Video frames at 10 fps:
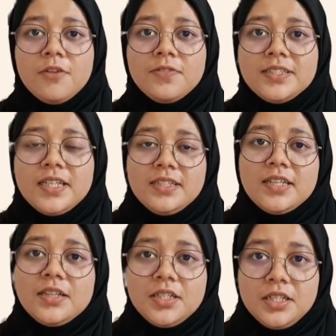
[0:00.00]
First is
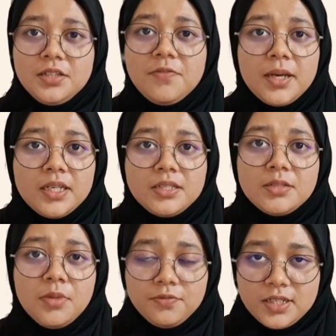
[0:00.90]
alternative
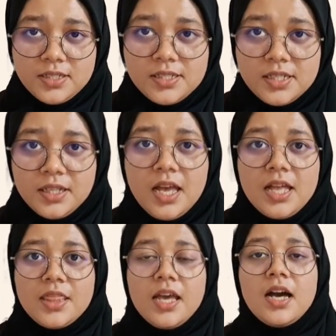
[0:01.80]
mechanism of resistance.
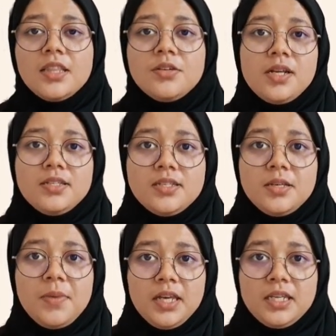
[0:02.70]
There are other
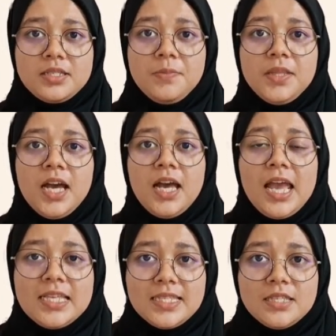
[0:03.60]
resistant mechanisms that
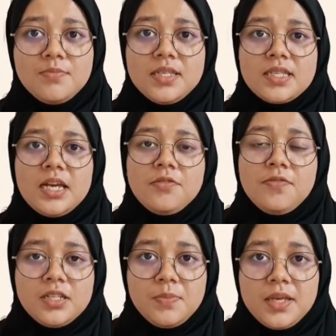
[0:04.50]
exist beside
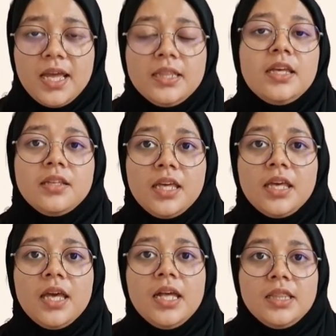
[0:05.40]
fusB and
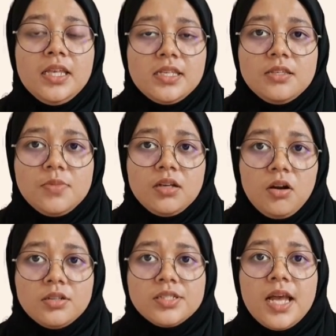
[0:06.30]
tetK. This is
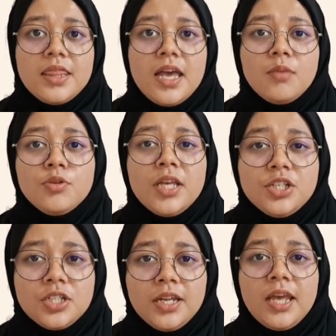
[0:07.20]
because there are
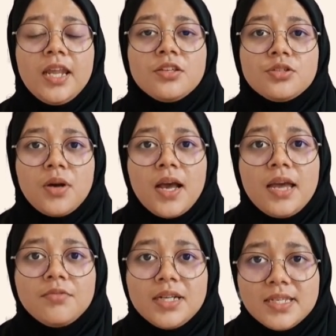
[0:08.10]
mutation and extra
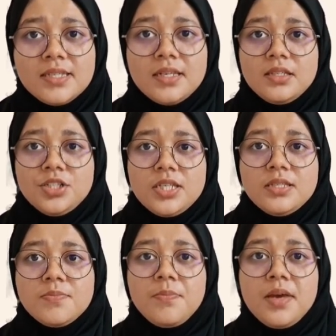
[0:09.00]
resistant
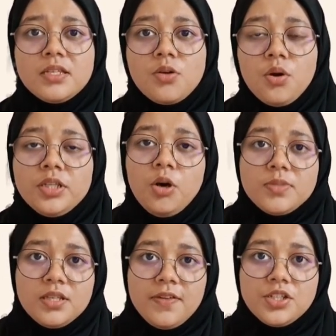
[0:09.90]
genes based on the
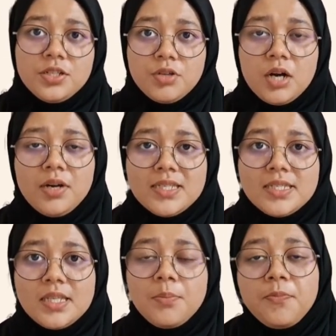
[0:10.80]
observation
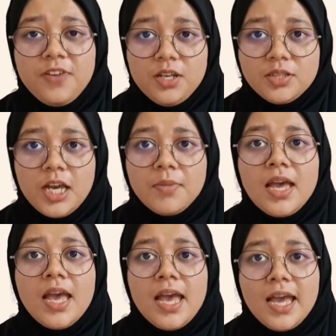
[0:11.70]
drug-resistant phenotype.
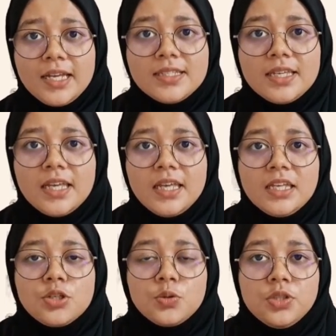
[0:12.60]
Hence, it
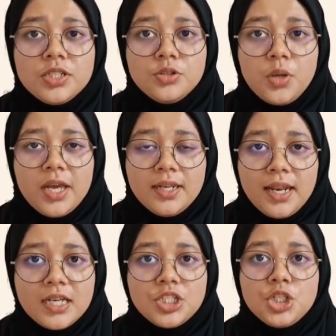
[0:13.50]
is crucial to
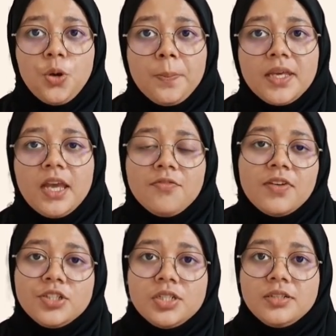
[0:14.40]
analyze genomic and
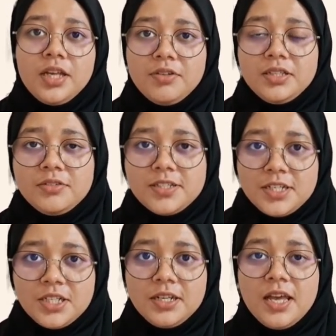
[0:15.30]
functional
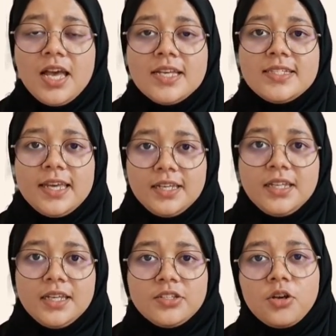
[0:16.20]
characterization. Second
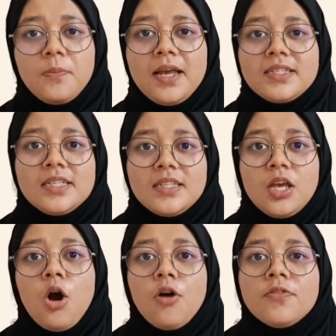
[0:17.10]
is
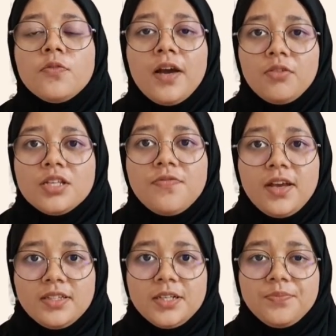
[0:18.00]
complexity of virulence
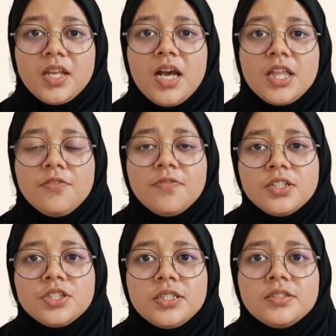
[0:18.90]
factor. The
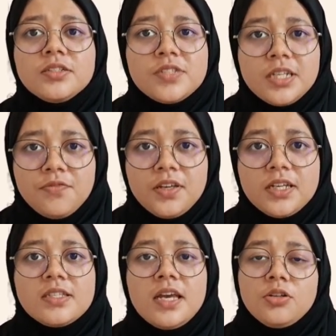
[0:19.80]
functional
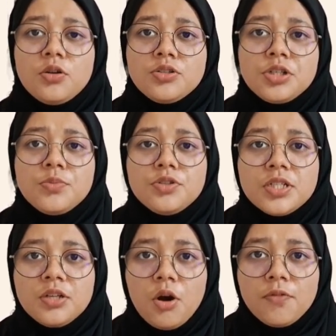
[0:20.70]
significance and
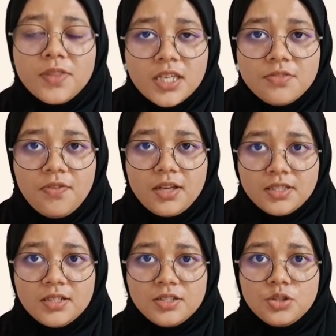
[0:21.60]
contribution of these
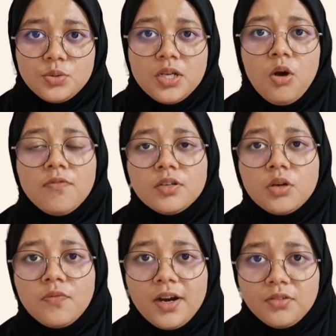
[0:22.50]
factors to the
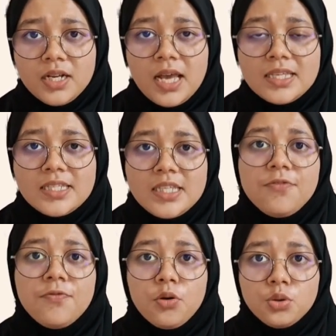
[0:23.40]
overall virulent
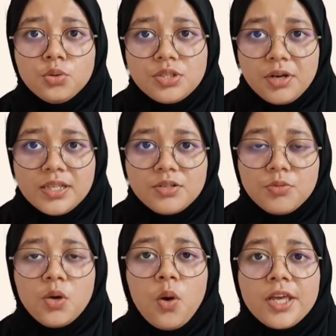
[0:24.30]
ST42 strains
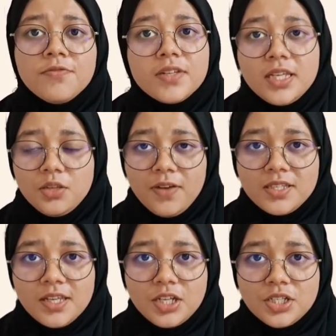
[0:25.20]
require further
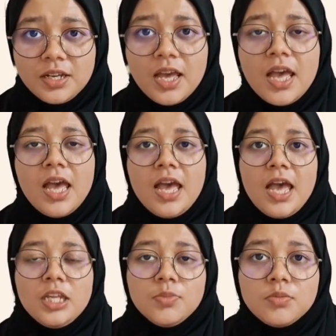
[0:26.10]
investigation.
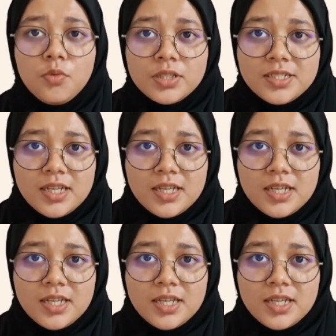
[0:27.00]
Animal model